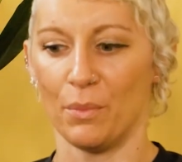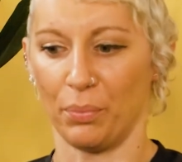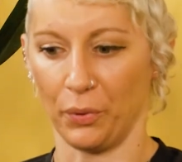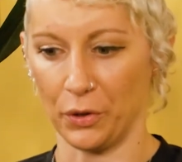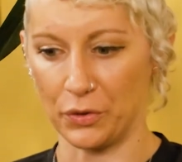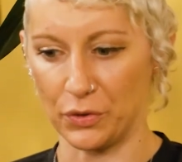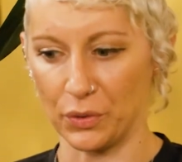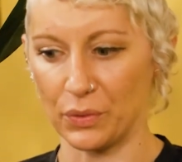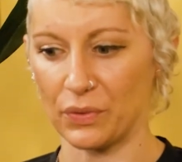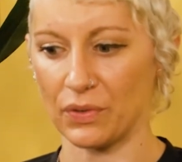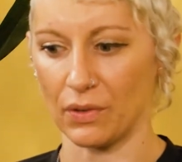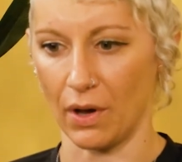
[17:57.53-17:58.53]

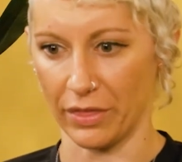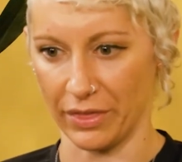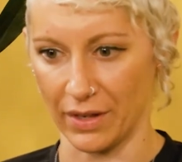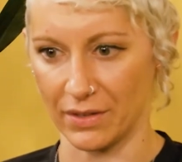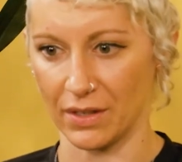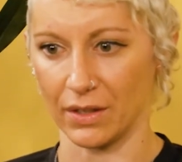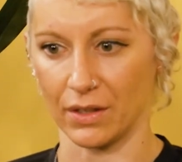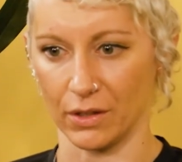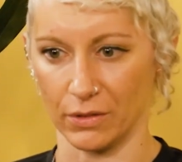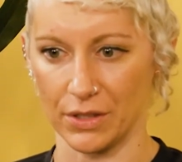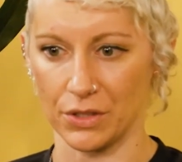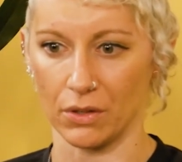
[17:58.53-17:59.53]
produce authentic,
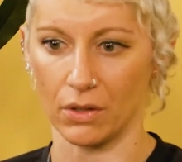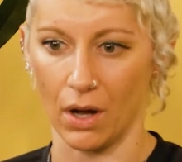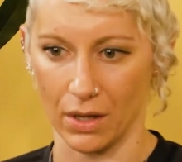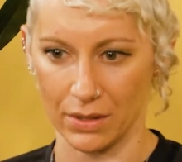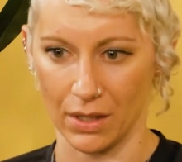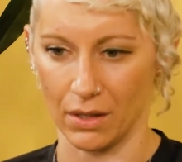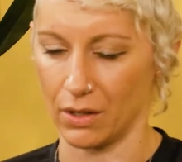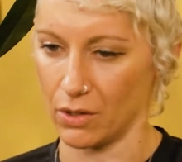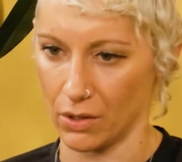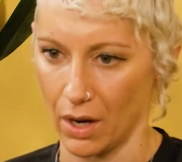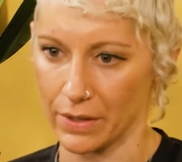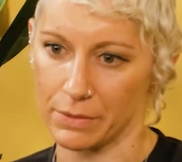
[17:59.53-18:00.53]
original content
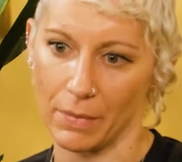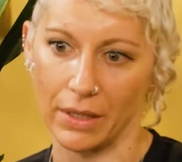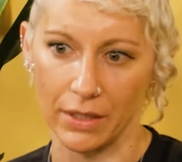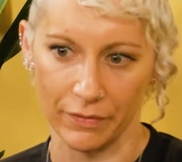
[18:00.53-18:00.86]
across many